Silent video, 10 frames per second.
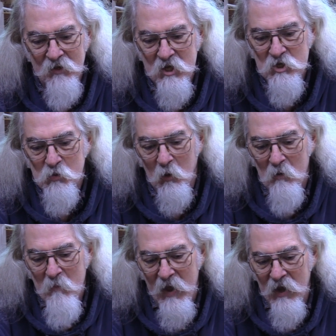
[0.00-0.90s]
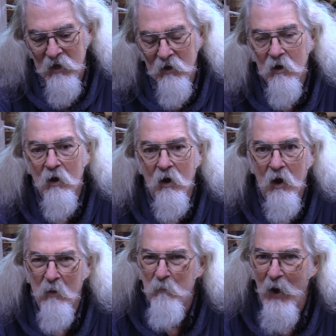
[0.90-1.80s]
These were made
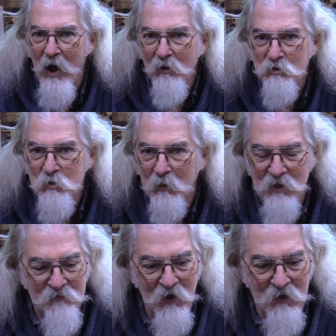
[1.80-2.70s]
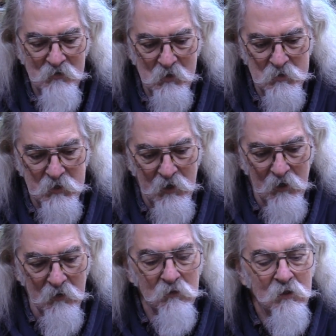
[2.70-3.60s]
about 25 years
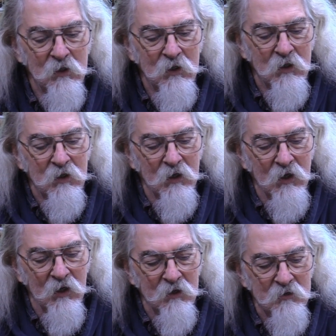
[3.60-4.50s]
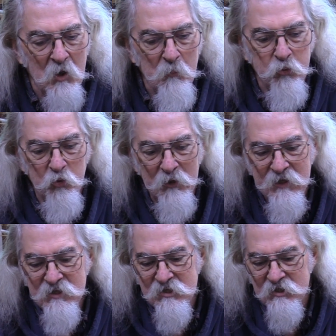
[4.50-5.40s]
ago. They're
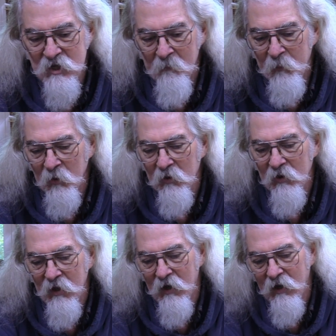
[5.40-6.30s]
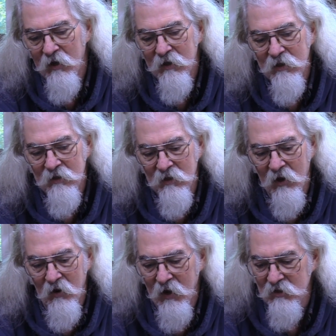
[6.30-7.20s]
pretty simple in
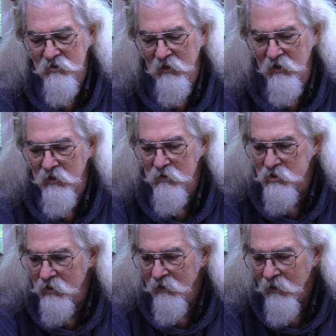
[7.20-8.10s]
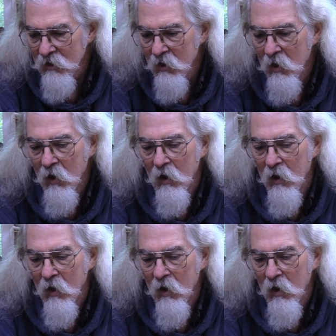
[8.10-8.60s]
their execution.